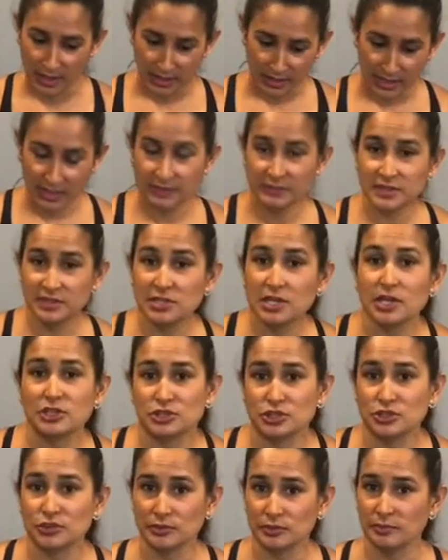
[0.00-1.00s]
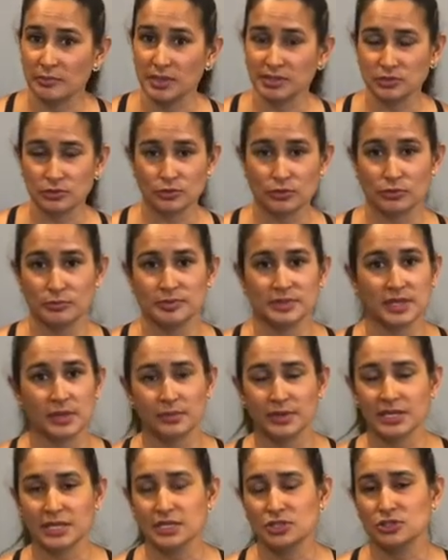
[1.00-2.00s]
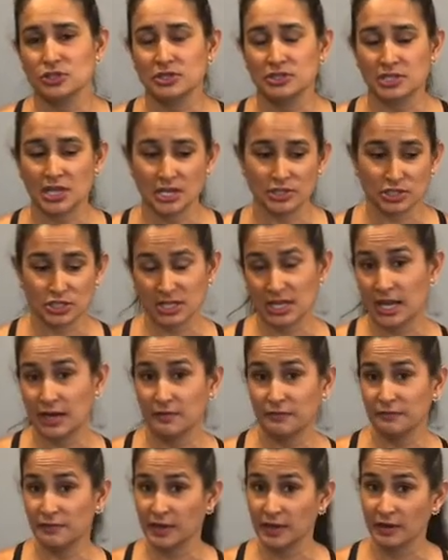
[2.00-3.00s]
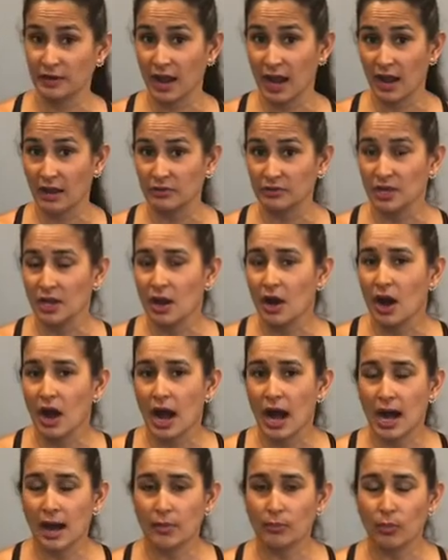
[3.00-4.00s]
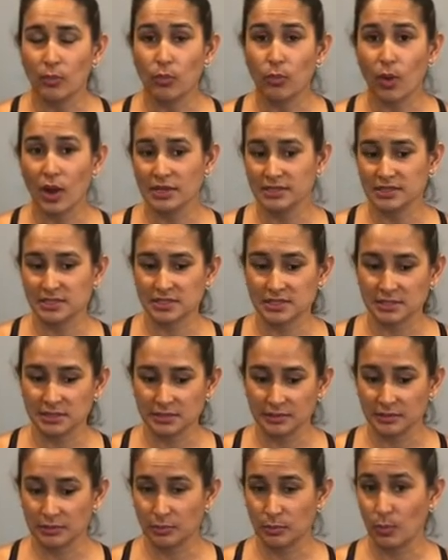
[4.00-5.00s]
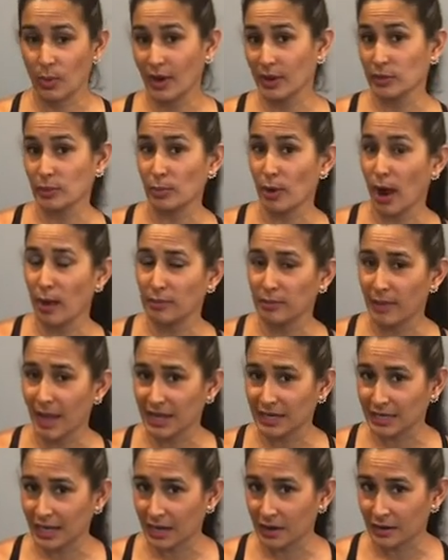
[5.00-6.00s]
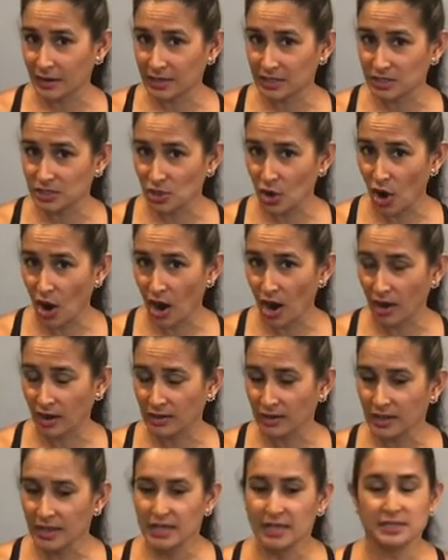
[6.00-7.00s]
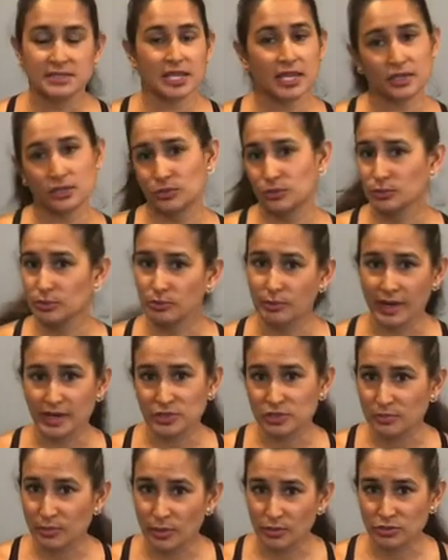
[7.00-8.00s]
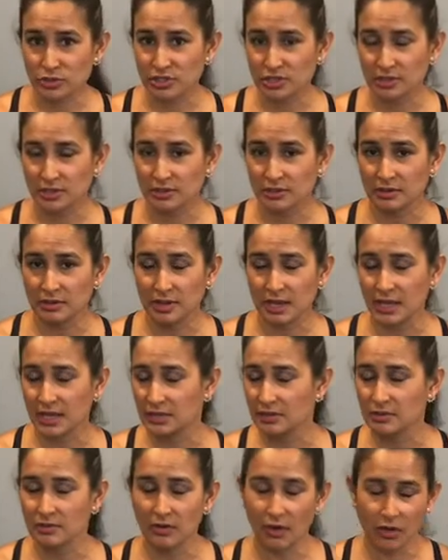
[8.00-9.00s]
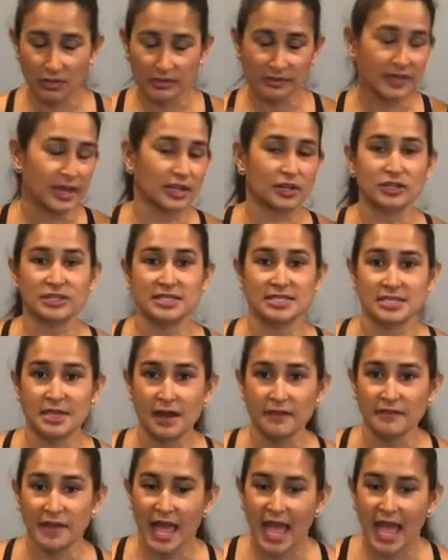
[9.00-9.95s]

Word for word: even touch certain muscle groups that we need you to touch to kind of figure out um, what's where the problematic areas are, take you through range of motion and all of that good stuff,